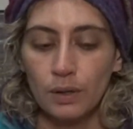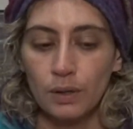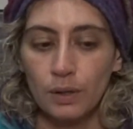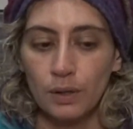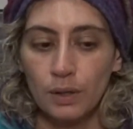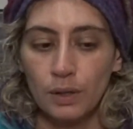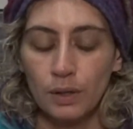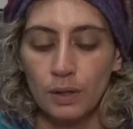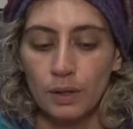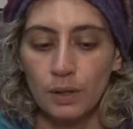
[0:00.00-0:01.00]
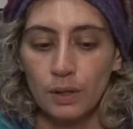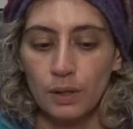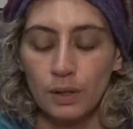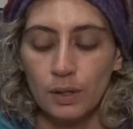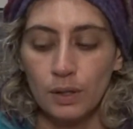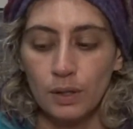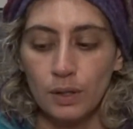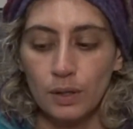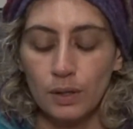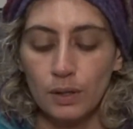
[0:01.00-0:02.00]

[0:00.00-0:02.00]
Nothing is said.